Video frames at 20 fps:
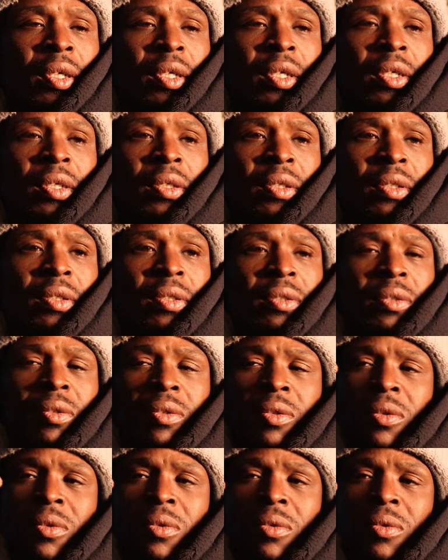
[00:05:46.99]
And uh,
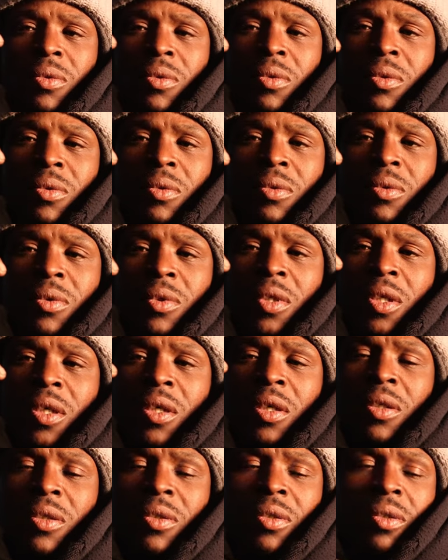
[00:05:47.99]

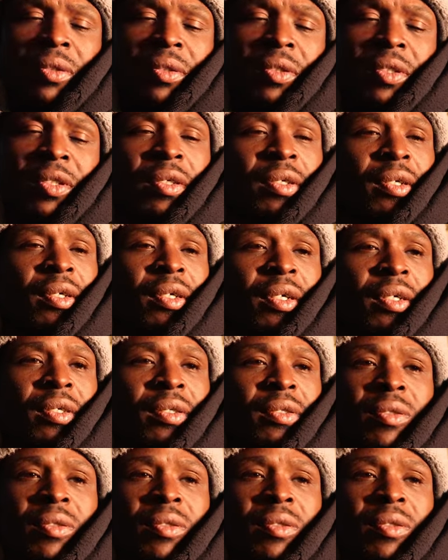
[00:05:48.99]
yeah, she. So uh, where